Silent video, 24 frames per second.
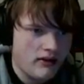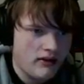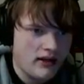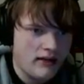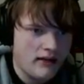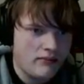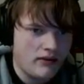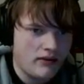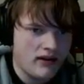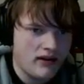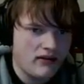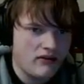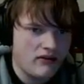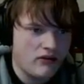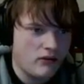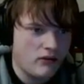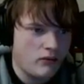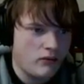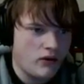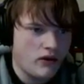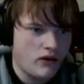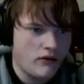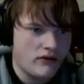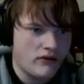Did I break through
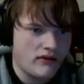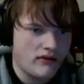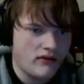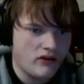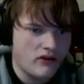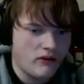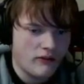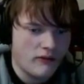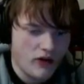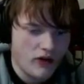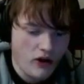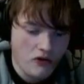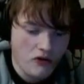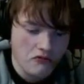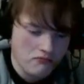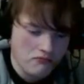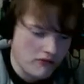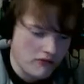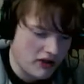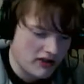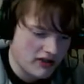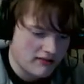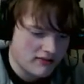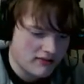the wall with the crowbar? Oh,
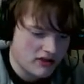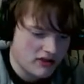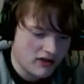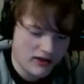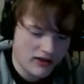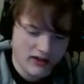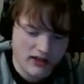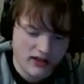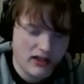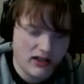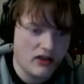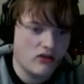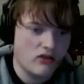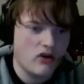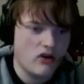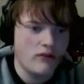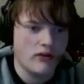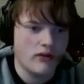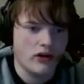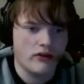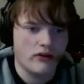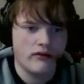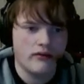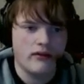I guess it was a good idea to get a
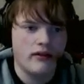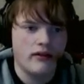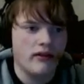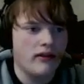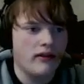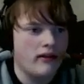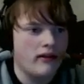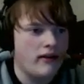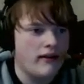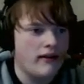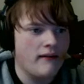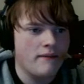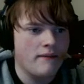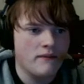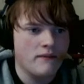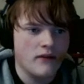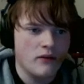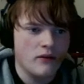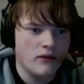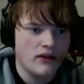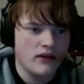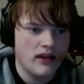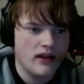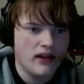crowbar.
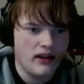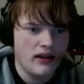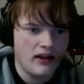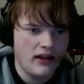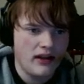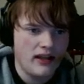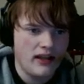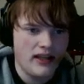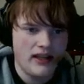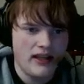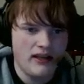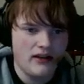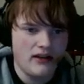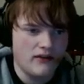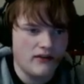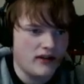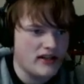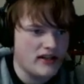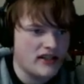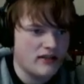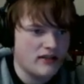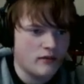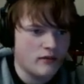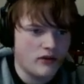With a heave,
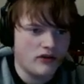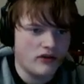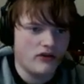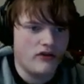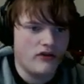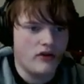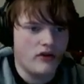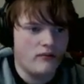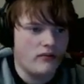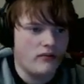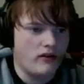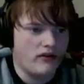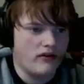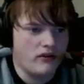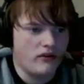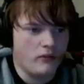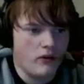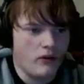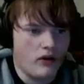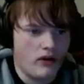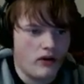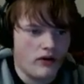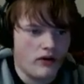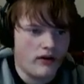I swung the crowbar at the
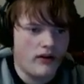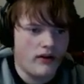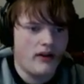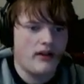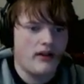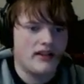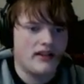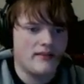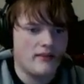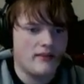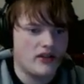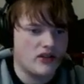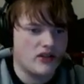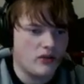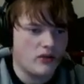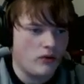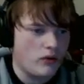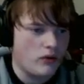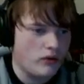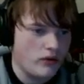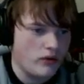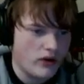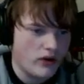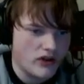wall, smashed a
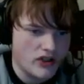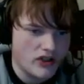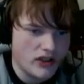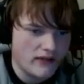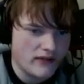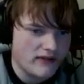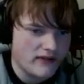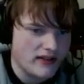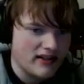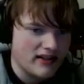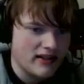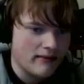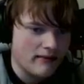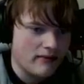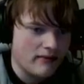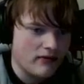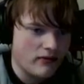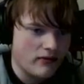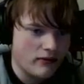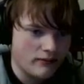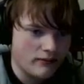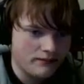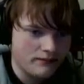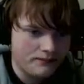hole large enough to step
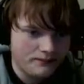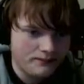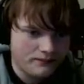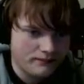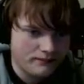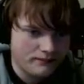through.